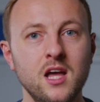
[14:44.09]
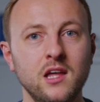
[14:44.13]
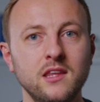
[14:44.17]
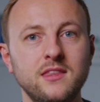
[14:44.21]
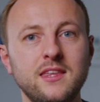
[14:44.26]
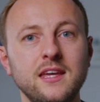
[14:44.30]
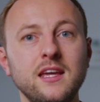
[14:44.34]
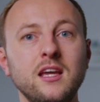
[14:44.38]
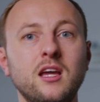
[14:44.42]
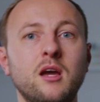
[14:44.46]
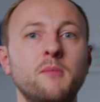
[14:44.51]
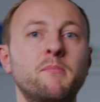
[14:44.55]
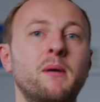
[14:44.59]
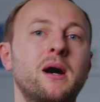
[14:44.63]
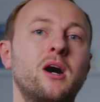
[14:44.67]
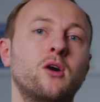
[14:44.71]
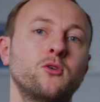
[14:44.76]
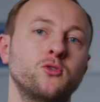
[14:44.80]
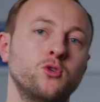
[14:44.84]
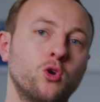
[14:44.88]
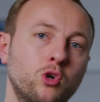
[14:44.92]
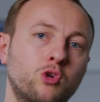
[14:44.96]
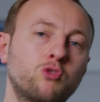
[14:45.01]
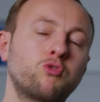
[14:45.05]
Think
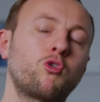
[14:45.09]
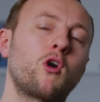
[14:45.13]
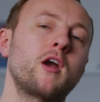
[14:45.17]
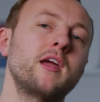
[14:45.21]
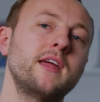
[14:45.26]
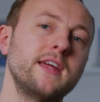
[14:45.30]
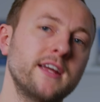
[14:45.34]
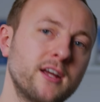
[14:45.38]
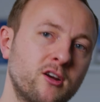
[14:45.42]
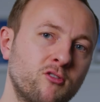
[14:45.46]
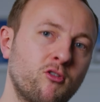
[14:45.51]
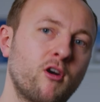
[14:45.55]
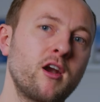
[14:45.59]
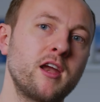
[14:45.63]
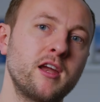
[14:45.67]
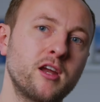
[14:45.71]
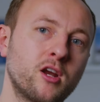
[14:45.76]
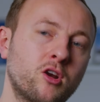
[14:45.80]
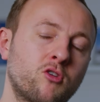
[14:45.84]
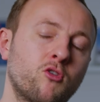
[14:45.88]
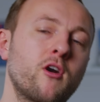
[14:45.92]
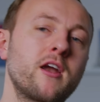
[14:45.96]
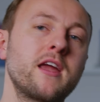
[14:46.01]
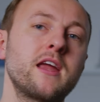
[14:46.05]
about your great
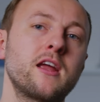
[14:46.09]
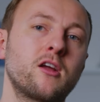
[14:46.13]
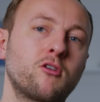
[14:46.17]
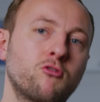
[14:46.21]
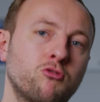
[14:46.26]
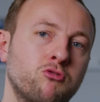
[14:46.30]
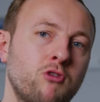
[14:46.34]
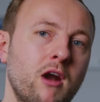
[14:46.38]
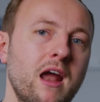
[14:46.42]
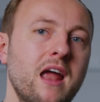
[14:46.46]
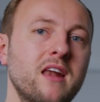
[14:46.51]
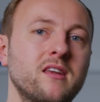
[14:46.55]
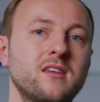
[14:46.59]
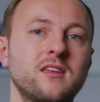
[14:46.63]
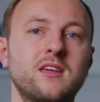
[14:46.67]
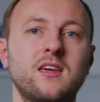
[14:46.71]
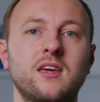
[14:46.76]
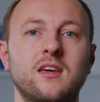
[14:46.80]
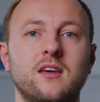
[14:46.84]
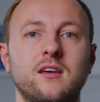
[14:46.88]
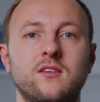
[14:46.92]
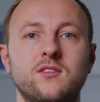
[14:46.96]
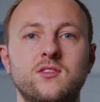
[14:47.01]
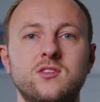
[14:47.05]
great great
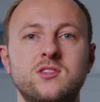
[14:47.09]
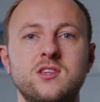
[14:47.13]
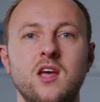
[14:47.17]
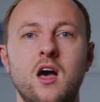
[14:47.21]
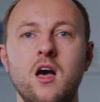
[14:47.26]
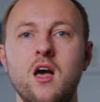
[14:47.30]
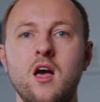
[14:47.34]
grandkids